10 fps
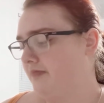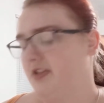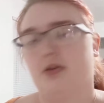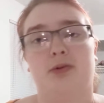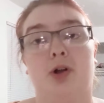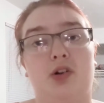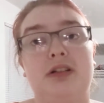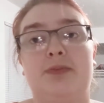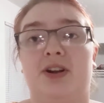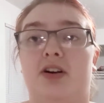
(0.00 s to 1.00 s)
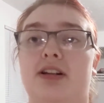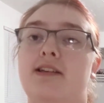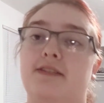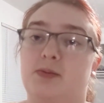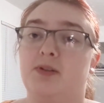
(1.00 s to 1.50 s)
So it'll always be on.
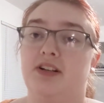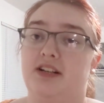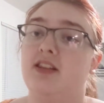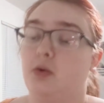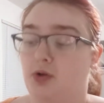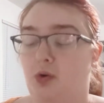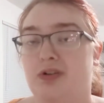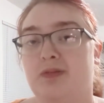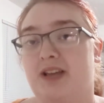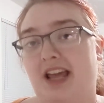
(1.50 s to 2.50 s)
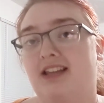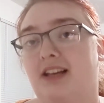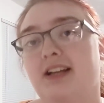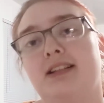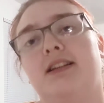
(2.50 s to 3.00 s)
If it's plugged in, there will always be a
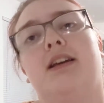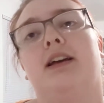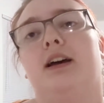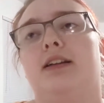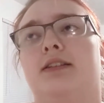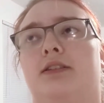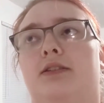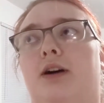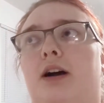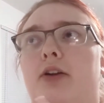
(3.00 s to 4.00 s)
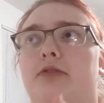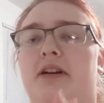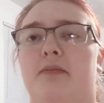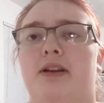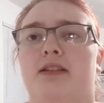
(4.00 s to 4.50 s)
light. So I don't
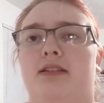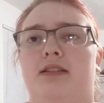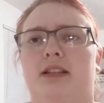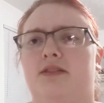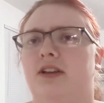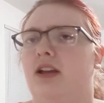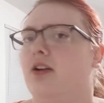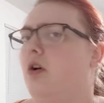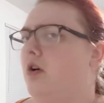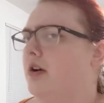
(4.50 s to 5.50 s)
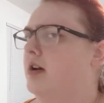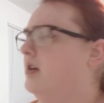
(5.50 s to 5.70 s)
recommend leaving it on